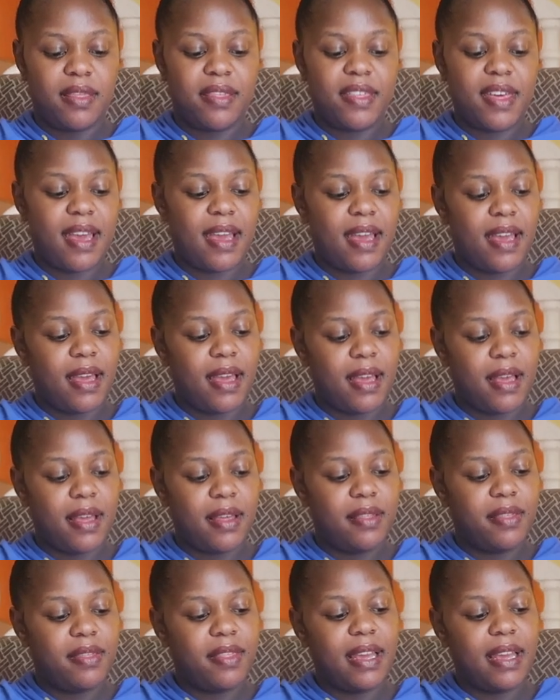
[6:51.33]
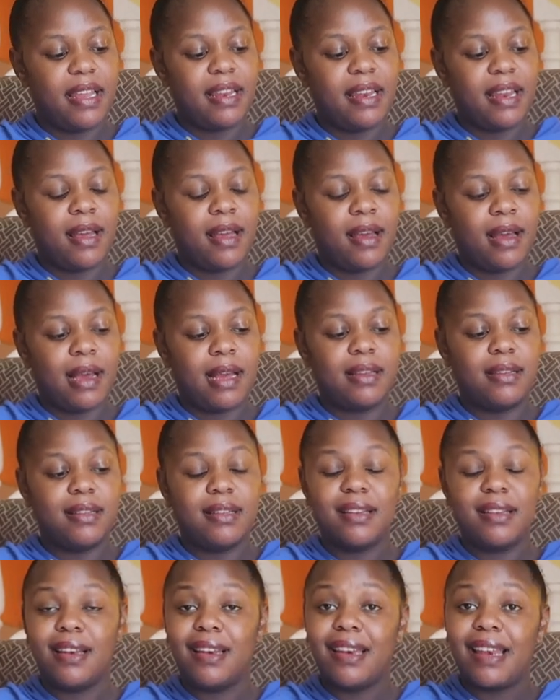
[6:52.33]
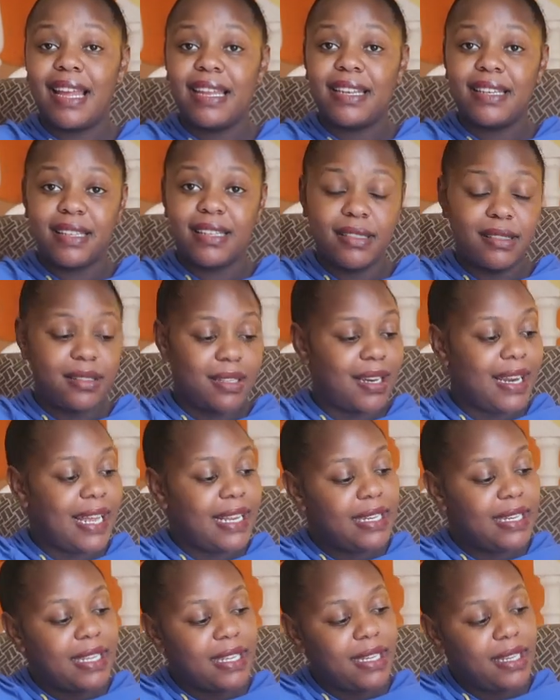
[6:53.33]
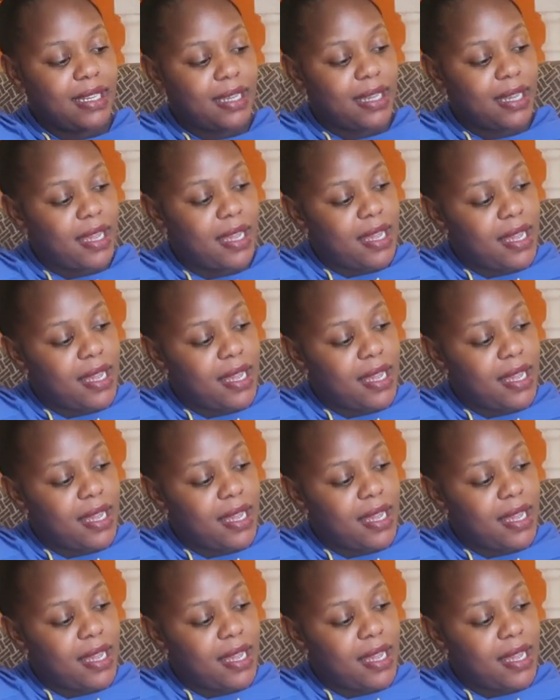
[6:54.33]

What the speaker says: The inner lining